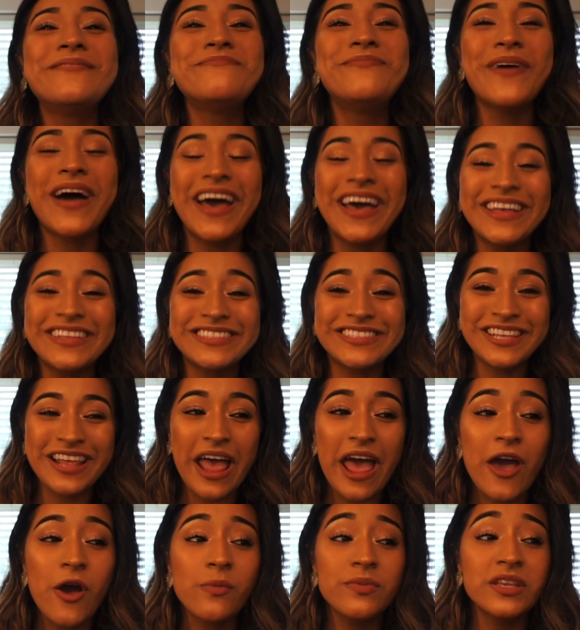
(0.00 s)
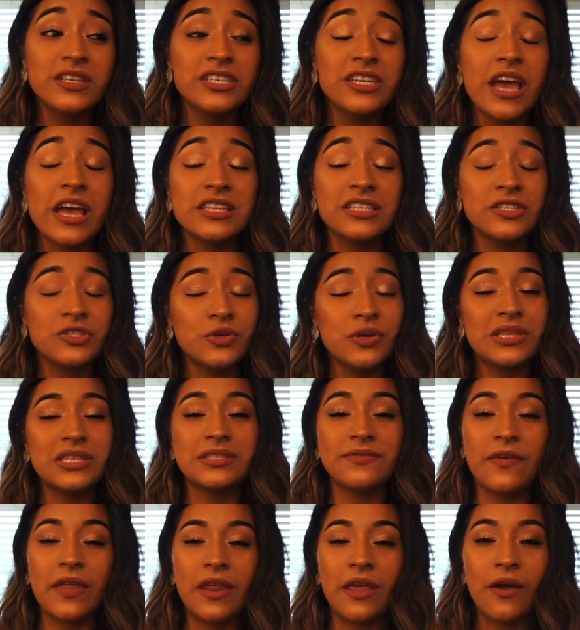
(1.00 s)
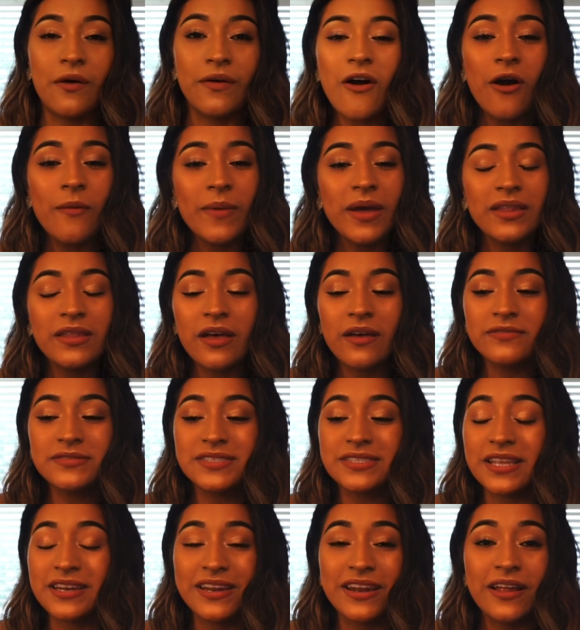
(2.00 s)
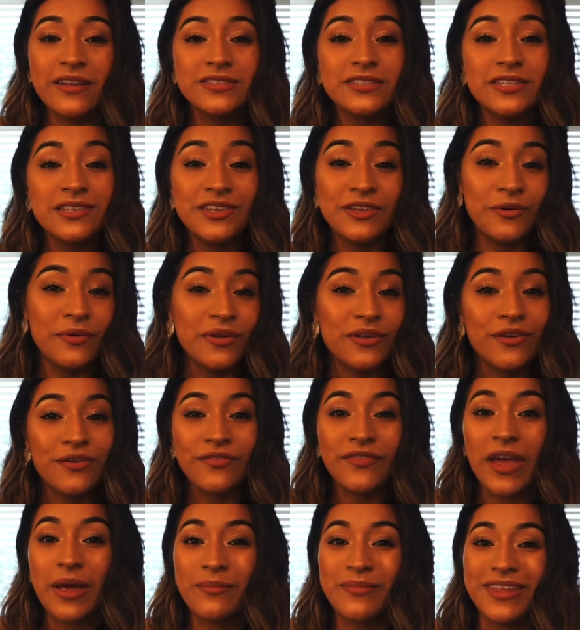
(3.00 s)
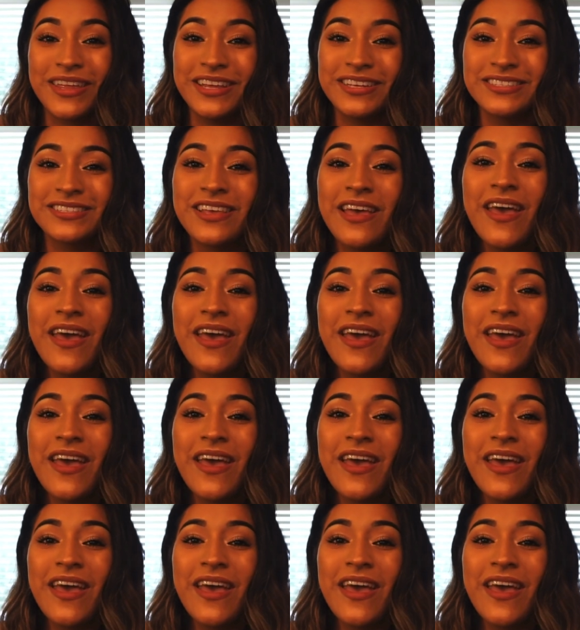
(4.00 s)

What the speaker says: But I hope that you guys enjoyed this video. All my love sending out to you and your families,